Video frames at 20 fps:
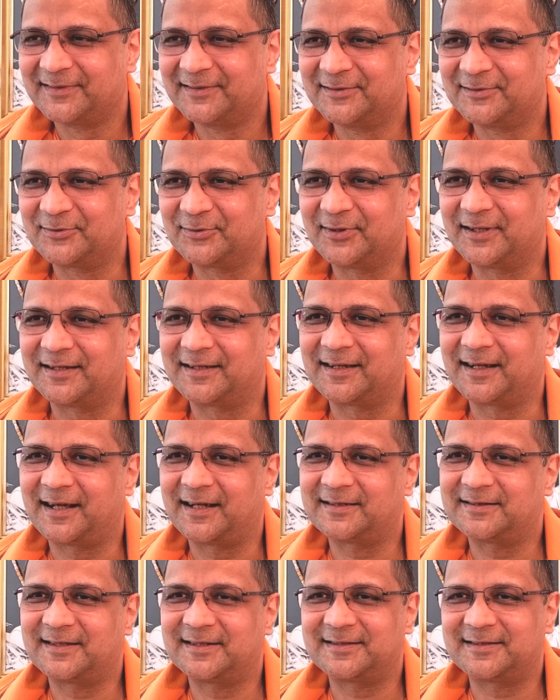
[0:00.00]
So at
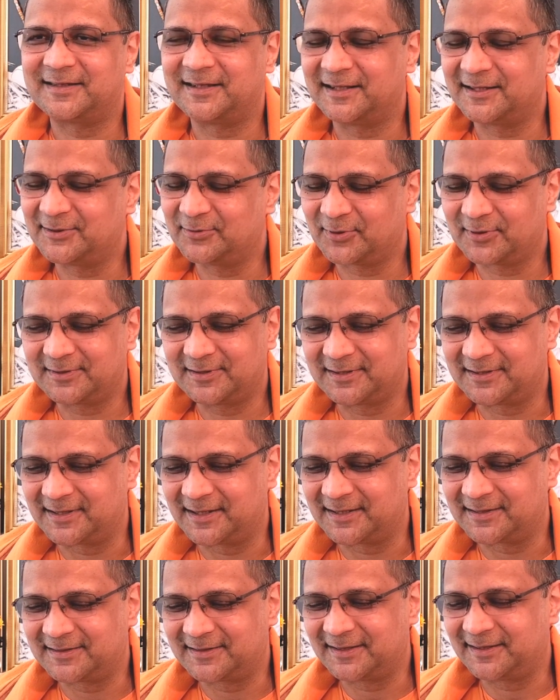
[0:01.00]
last the sage was
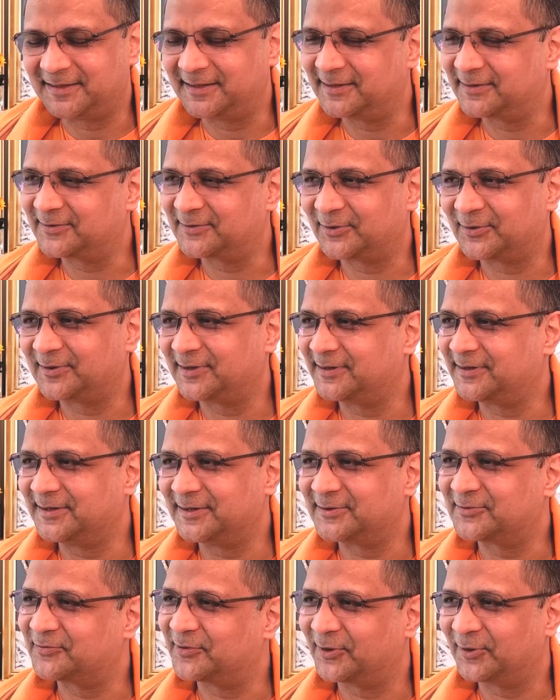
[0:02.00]
disgusted. He saw that
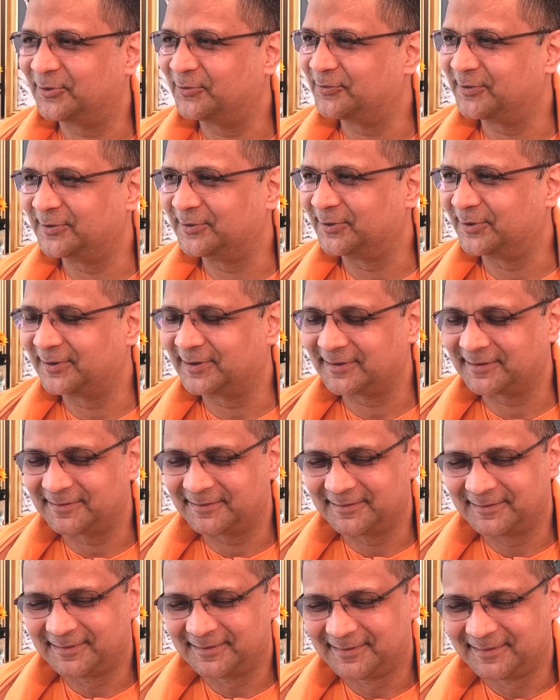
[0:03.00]
this fellow will not
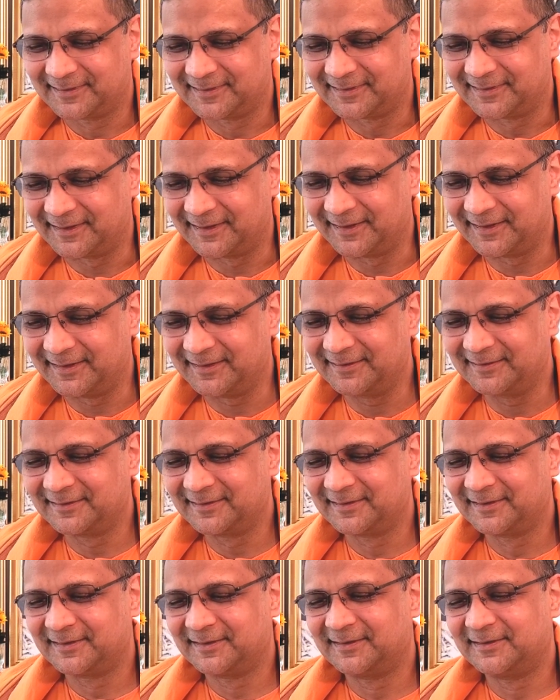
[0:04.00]
learn.
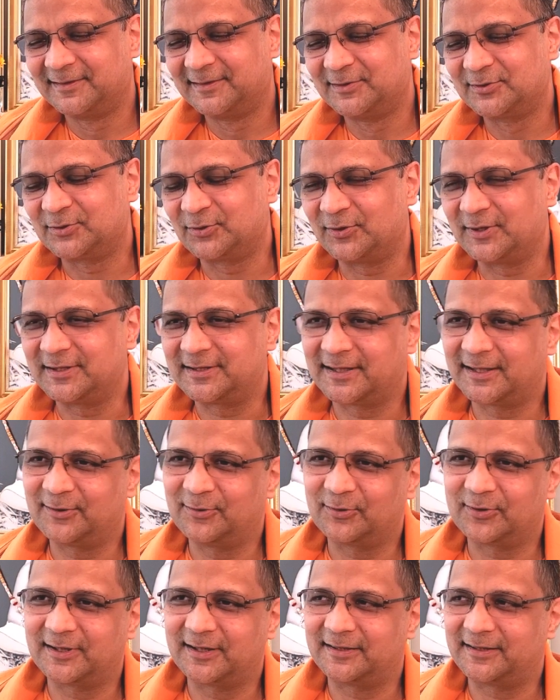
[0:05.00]
So he said,
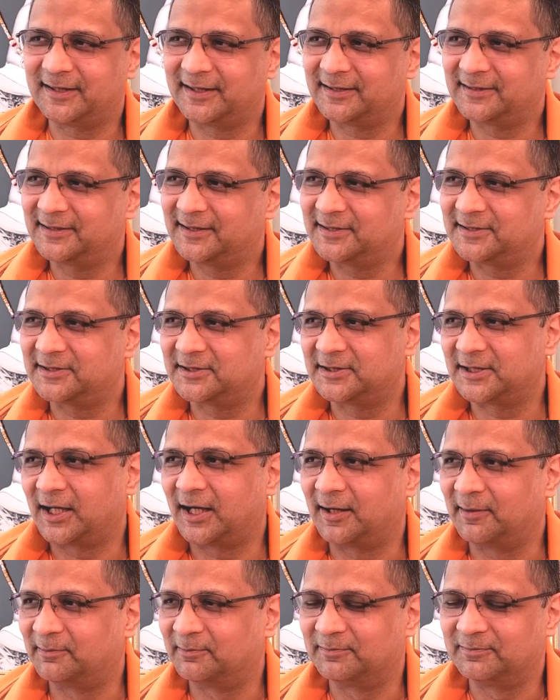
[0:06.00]
"Okay, take this
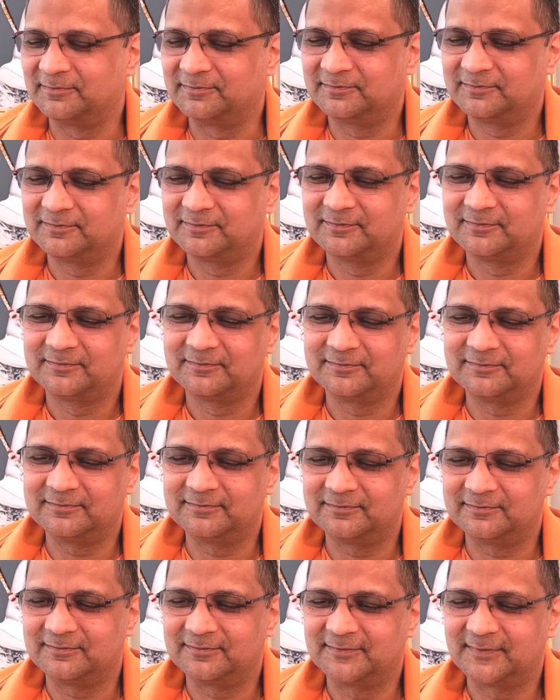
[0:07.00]
charm.
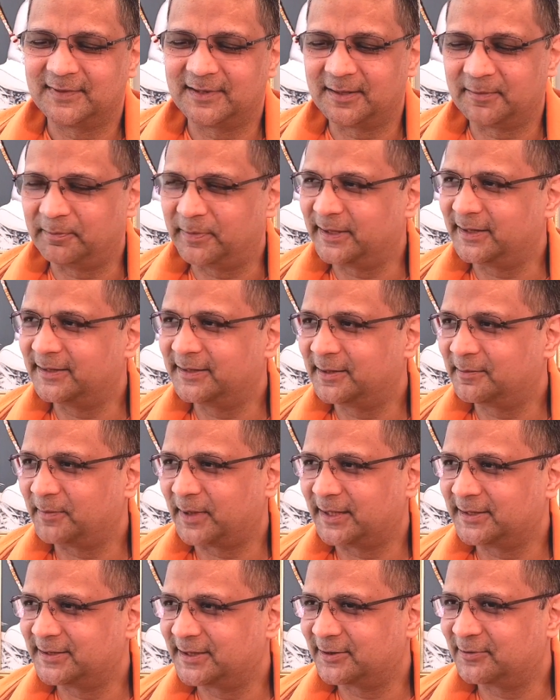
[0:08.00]
Repeat the
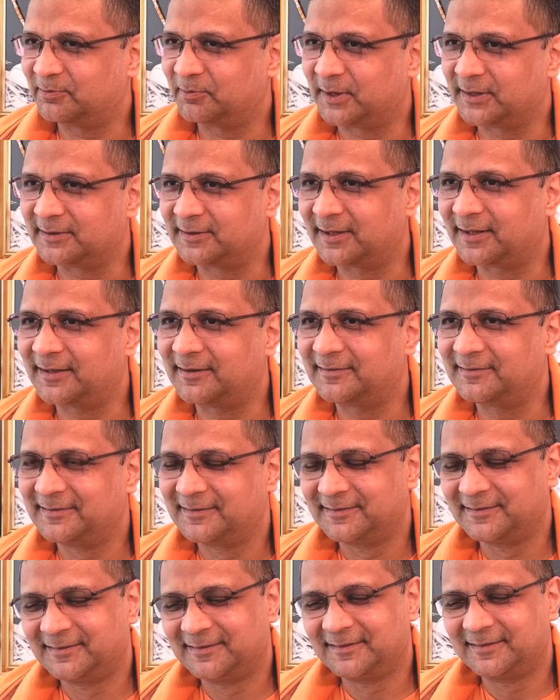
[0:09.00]
magic mantra.
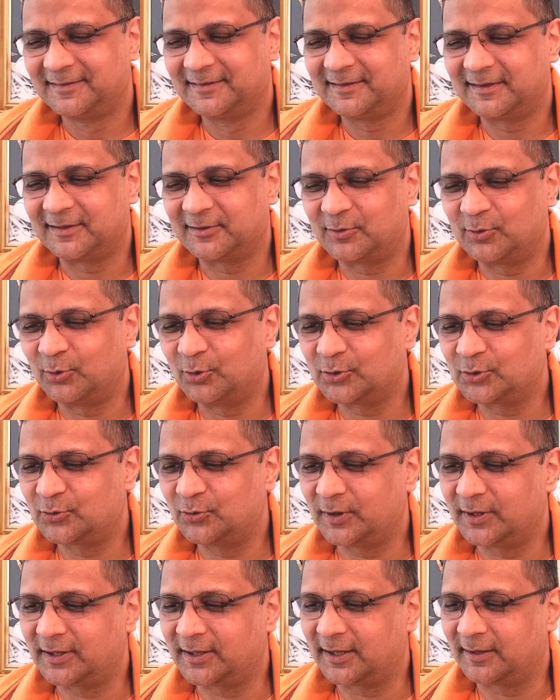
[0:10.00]
A ghost
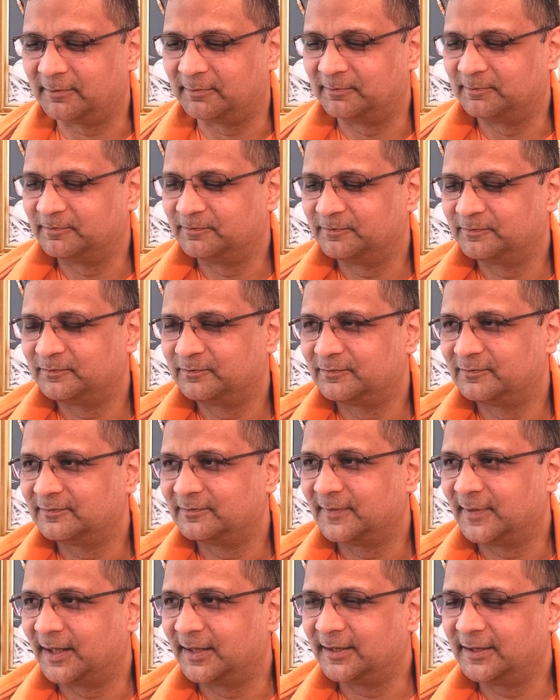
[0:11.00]
will come.
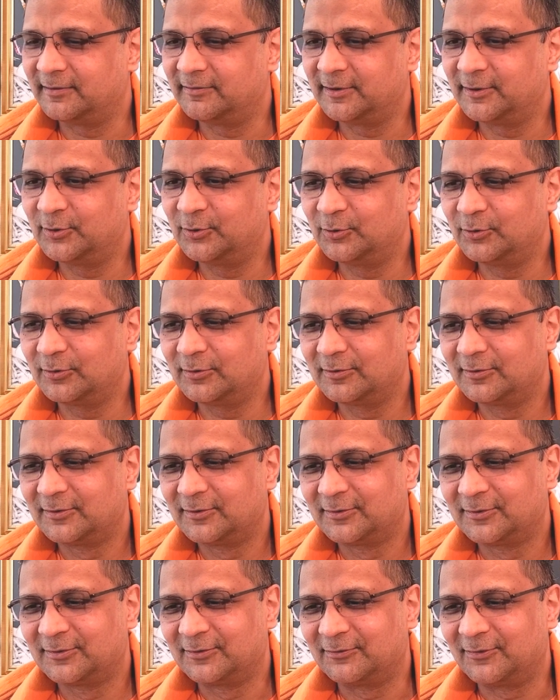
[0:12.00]
And he will do
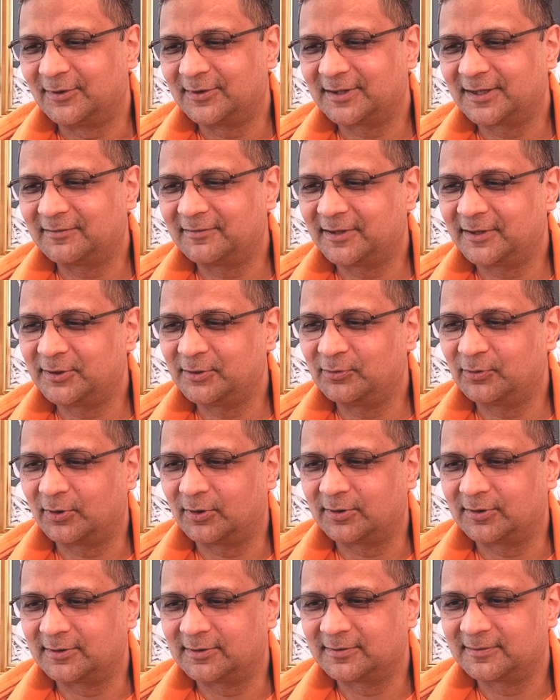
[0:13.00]
whatever you
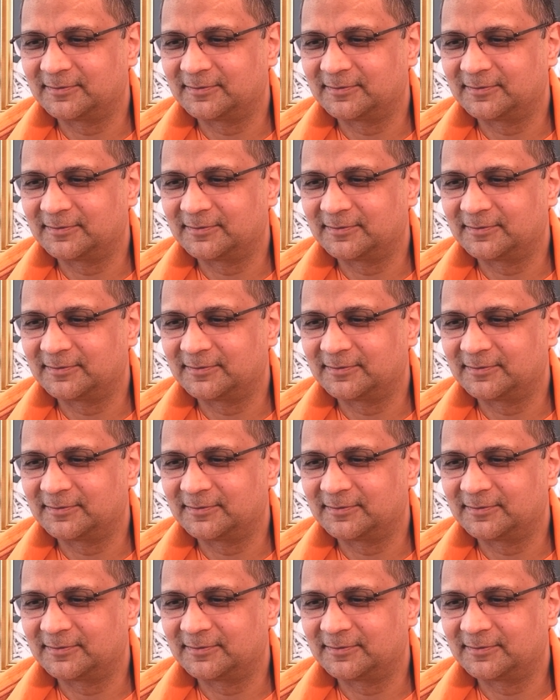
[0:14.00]
want.